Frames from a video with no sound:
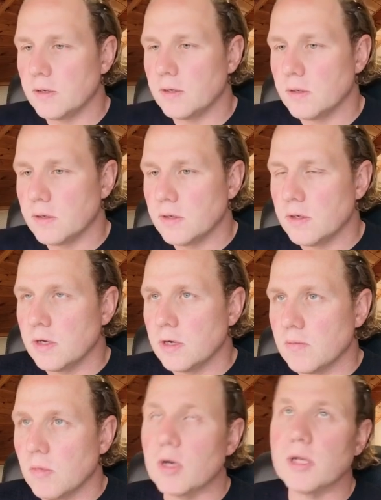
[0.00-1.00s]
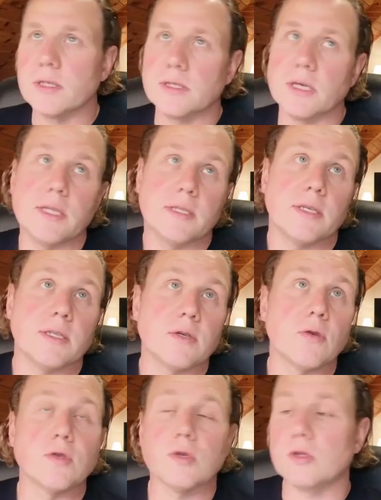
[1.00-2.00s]
yeah. Well, it's it's
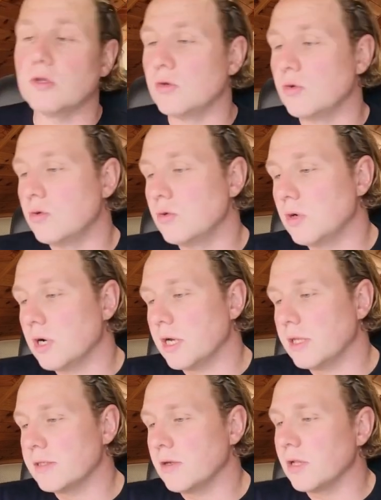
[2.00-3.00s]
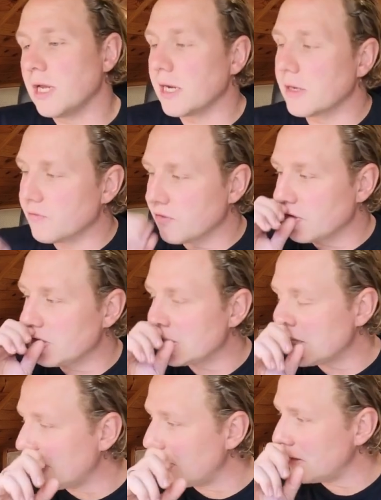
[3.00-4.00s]
it's also too. It's not like in
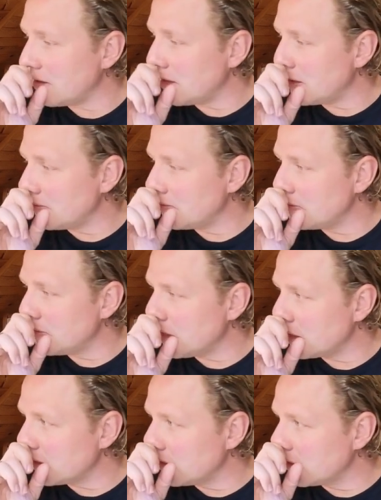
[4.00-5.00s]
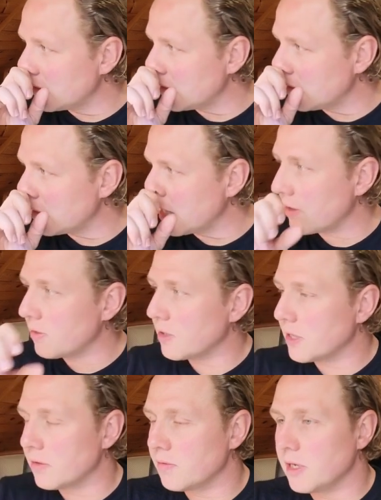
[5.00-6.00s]
freestyle. Um, I think there
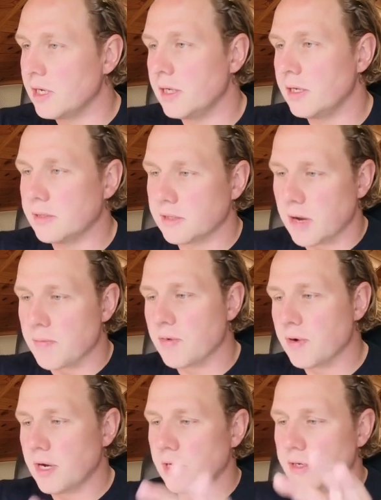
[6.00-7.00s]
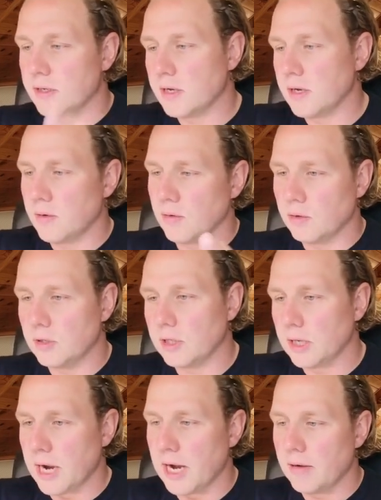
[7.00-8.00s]
you can really separate uh, all
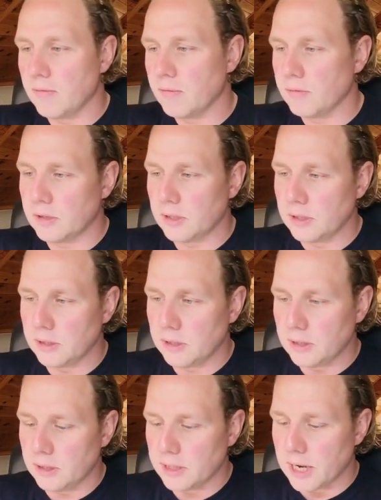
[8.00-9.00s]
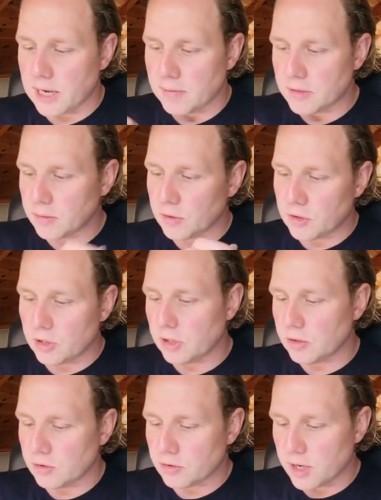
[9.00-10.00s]
the, uh, the, the the elements which you
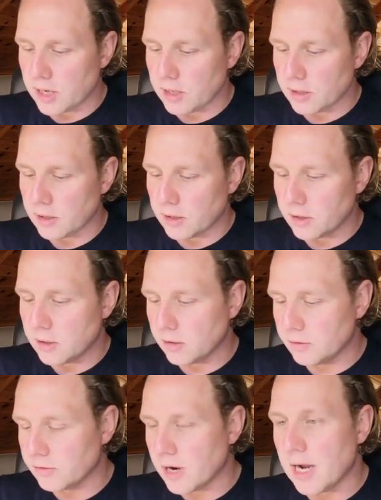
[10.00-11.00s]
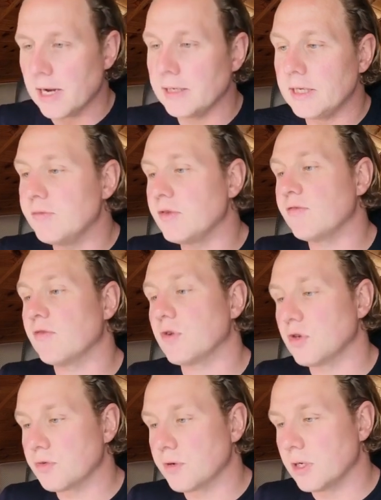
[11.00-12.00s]
need to train in in on dry land, even
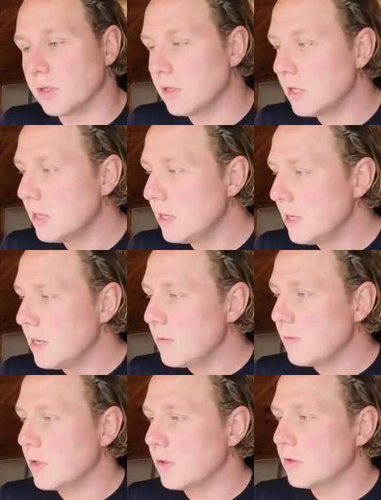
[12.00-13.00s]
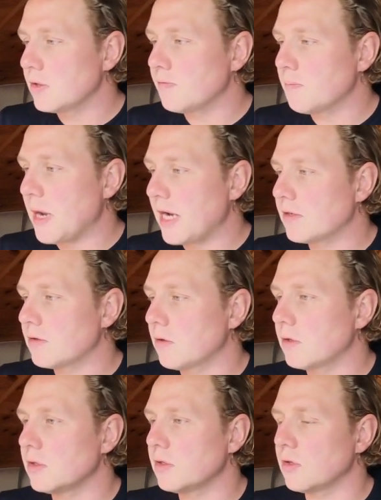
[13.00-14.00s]
for a drill, because
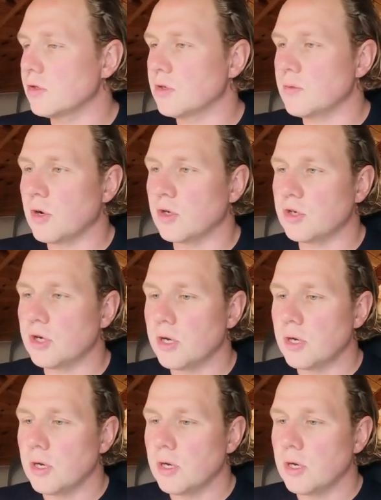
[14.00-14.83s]
backstroke is not so much